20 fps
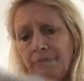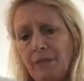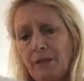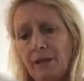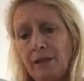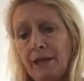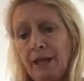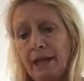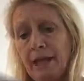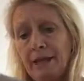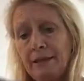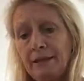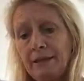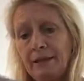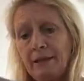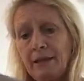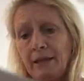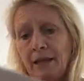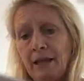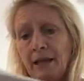Again,
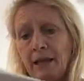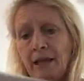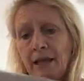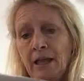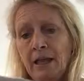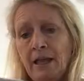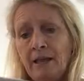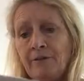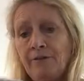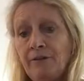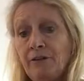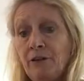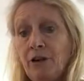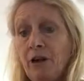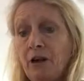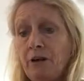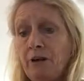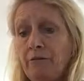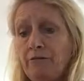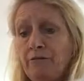if you're
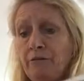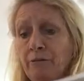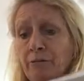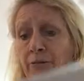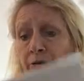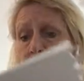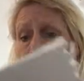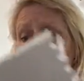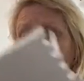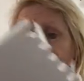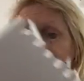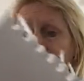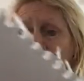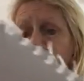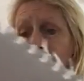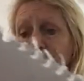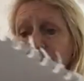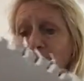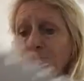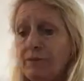not comfortable using
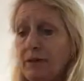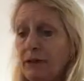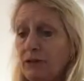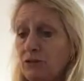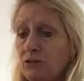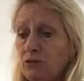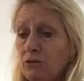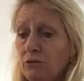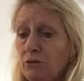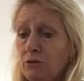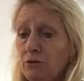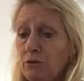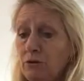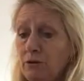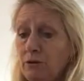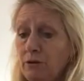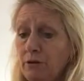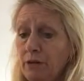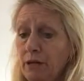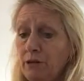scissors, make
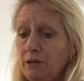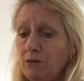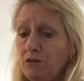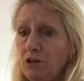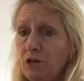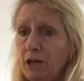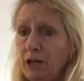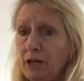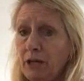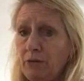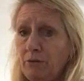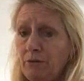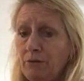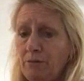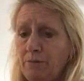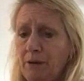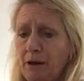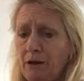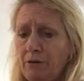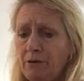sure that you check in with
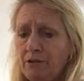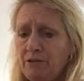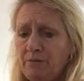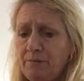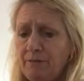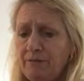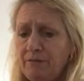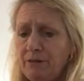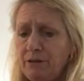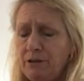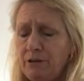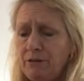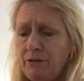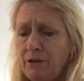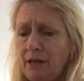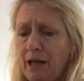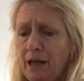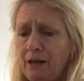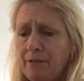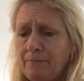your parents before you do
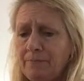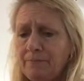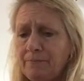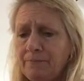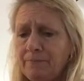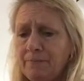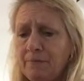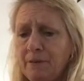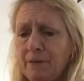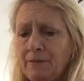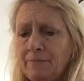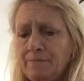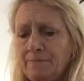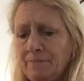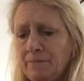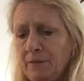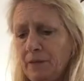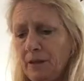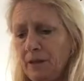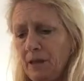that.
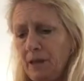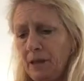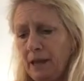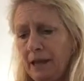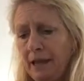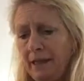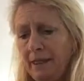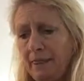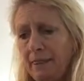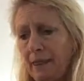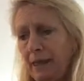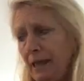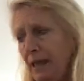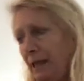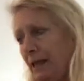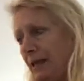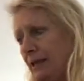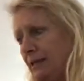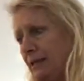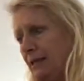And
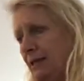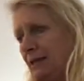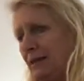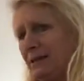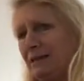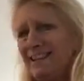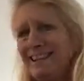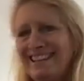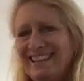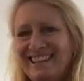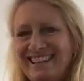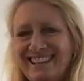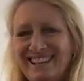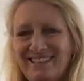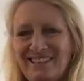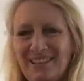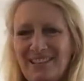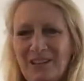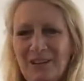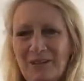then,
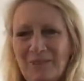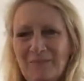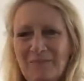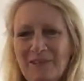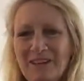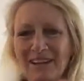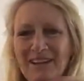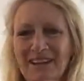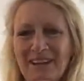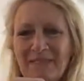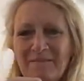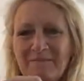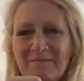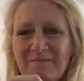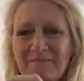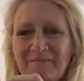when you open it up,